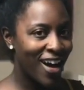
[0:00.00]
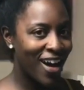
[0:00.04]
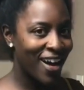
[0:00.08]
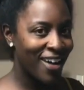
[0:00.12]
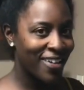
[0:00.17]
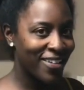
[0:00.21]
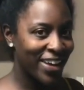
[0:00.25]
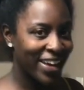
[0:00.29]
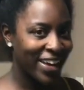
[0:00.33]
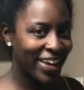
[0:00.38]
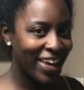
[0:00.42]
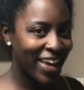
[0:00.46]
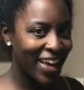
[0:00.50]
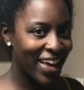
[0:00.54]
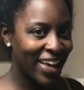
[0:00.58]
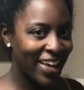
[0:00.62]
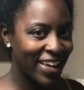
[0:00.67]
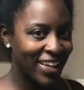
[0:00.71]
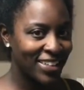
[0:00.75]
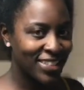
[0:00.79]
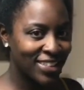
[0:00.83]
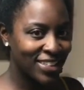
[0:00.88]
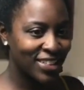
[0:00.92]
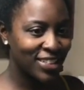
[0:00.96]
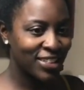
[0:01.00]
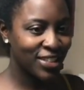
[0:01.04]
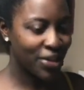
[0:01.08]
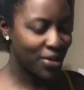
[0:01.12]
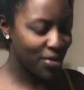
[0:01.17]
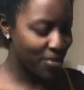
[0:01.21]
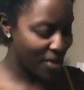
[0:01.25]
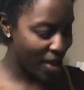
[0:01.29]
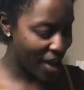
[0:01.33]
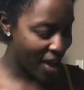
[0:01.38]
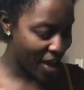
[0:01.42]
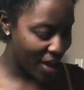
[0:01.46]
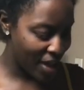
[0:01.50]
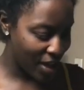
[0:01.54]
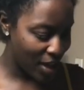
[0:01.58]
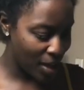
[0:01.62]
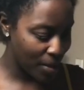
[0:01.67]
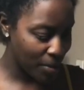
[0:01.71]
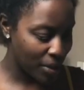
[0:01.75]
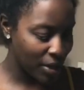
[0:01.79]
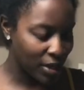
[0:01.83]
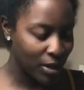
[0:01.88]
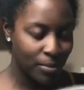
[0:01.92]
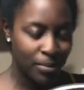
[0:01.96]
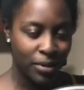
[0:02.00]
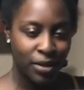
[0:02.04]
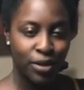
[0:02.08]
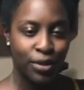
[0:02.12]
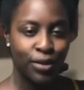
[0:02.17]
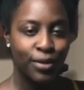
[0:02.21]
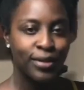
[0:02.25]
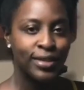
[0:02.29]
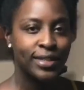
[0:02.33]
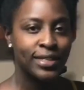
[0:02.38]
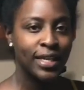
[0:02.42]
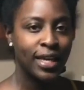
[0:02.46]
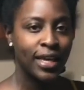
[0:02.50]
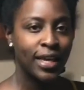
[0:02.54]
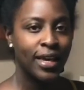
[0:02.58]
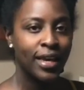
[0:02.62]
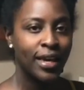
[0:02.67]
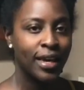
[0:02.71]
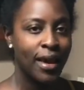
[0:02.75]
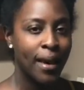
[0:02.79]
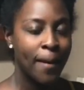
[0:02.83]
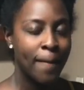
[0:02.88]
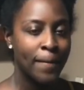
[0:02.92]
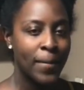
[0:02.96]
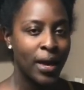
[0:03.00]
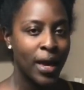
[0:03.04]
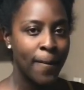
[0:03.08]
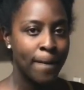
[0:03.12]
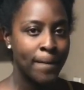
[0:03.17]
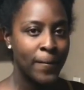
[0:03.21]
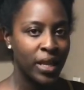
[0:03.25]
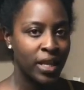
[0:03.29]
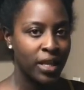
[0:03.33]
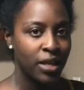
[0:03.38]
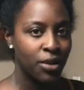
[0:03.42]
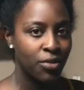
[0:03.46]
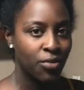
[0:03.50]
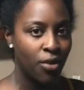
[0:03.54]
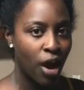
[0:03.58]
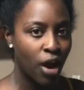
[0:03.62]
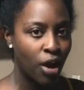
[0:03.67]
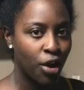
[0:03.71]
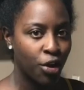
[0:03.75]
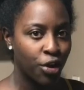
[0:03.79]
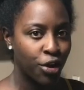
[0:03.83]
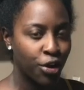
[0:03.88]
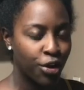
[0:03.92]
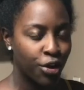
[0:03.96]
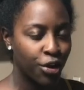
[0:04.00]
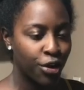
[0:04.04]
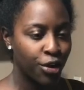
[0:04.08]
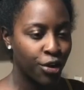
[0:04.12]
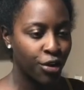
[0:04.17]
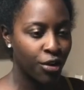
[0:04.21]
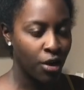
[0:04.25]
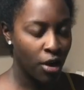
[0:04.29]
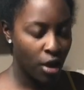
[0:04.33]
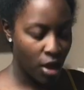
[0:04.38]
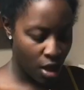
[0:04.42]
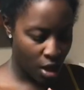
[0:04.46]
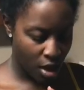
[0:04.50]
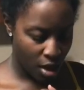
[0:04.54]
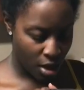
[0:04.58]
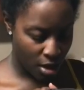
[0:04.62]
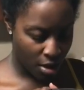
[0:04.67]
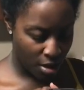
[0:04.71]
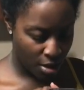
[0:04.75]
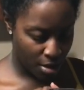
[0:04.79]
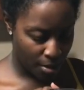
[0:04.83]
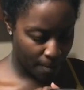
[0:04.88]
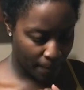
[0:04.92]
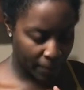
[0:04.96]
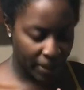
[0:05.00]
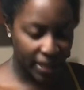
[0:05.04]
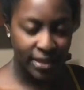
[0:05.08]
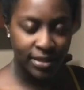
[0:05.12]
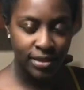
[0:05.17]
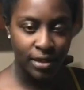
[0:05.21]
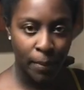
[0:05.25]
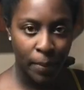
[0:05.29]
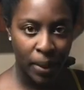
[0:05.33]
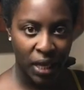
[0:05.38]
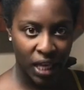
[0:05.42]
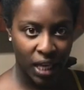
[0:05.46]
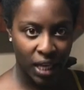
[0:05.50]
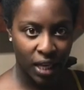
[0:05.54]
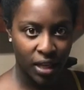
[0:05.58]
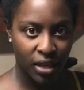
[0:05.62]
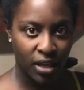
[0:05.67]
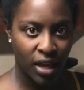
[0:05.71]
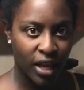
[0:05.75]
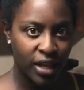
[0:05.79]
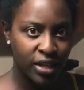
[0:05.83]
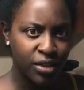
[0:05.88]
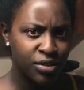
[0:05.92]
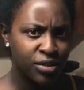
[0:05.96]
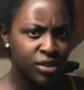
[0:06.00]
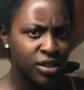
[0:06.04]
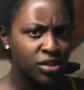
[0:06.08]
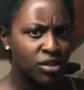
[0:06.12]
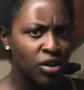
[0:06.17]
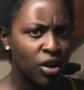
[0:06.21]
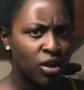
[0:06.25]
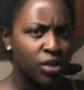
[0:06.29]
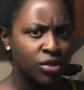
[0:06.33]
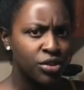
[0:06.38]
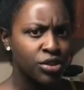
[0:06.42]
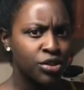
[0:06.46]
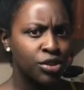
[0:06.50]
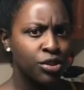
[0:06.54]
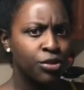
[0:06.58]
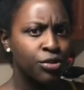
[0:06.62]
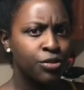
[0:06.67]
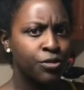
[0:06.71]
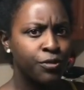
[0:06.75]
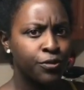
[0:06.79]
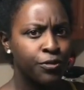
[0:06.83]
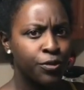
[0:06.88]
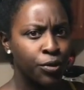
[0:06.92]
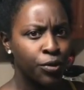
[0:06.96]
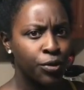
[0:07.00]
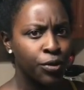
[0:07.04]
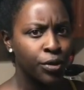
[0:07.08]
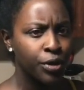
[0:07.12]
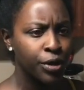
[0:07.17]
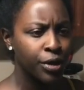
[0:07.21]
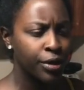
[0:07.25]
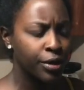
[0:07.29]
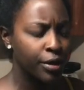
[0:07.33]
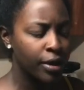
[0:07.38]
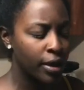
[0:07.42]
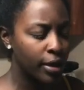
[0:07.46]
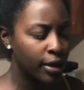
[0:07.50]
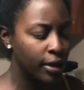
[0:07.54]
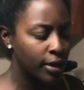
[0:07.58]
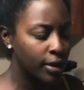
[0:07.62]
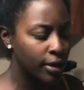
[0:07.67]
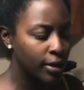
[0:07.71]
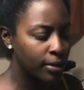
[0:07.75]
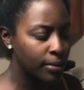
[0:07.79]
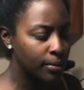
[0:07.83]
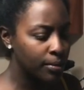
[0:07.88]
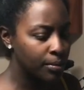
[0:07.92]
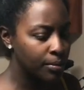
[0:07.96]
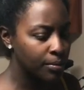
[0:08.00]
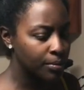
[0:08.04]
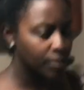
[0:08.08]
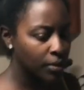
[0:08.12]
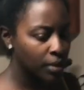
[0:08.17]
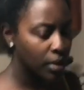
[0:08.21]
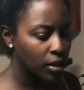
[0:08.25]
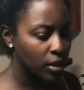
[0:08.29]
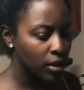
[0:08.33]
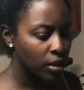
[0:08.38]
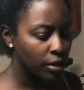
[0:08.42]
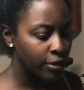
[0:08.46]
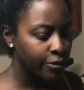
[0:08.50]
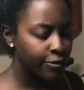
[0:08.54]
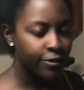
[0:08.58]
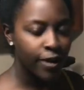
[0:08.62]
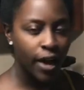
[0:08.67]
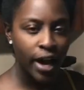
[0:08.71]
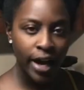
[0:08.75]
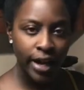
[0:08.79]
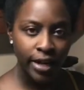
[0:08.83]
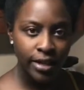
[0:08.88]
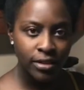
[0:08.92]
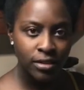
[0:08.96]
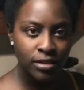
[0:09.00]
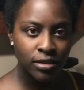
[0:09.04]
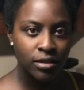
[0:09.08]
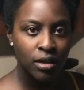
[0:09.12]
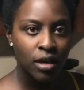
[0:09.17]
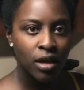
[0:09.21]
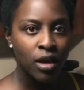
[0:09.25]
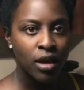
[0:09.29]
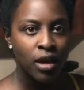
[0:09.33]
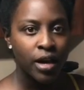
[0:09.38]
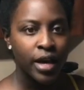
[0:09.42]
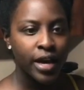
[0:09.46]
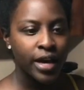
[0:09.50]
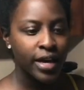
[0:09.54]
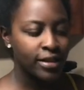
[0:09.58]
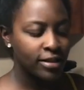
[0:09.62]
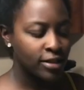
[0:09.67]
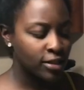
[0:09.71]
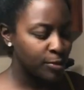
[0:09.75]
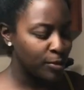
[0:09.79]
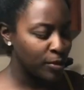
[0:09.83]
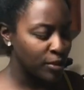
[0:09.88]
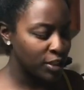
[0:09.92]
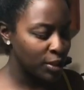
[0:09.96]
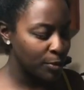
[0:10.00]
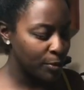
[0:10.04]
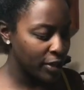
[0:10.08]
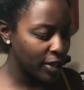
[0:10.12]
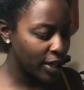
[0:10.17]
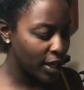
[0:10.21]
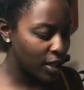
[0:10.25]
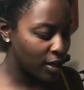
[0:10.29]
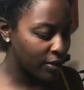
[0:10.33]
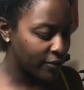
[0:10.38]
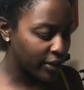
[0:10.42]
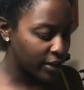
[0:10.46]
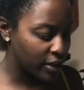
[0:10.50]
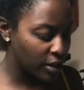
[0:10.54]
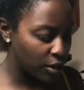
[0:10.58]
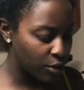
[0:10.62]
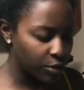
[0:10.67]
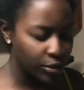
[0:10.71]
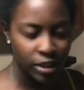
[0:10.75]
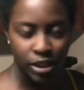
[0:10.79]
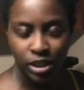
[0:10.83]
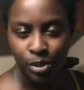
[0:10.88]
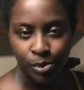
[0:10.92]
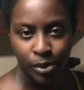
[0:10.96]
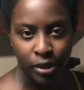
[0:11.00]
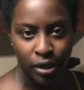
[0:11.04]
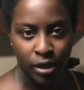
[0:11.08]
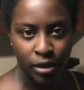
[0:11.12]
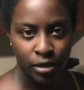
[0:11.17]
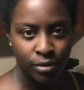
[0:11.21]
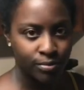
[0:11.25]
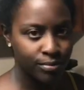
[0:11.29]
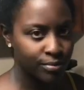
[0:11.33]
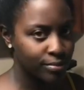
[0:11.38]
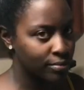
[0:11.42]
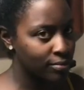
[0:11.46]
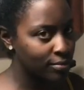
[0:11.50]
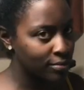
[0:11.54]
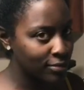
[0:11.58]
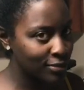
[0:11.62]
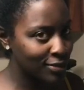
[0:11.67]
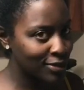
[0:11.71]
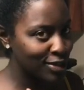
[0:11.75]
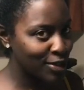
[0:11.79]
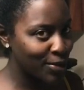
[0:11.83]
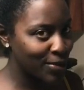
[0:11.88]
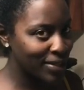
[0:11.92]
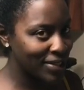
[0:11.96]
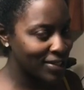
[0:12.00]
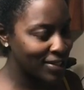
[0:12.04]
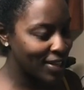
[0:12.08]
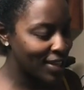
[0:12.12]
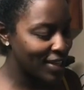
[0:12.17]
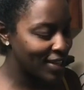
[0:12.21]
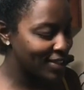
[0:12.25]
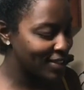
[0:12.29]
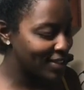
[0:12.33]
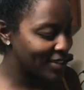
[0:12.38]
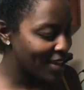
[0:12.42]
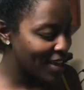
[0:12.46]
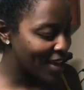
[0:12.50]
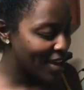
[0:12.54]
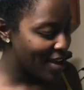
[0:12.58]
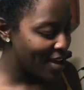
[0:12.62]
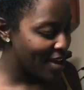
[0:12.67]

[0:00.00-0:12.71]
Alright guys, so I am going to be using my Betty Crocker pizza pan. I use this also for fries. It's supposed to be kind of like a crisper, so it says,